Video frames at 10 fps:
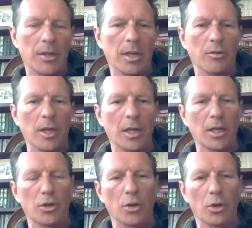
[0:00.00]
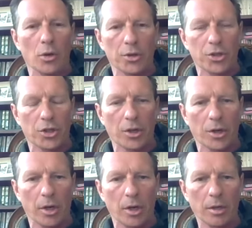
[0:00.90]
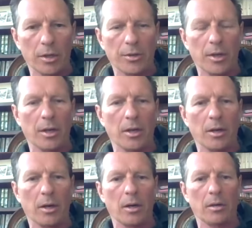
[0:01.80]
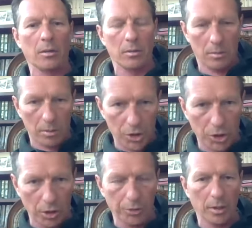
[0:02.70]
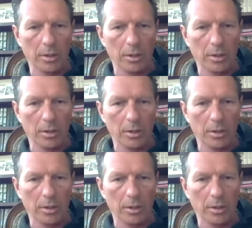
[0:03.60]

and they really nurture their children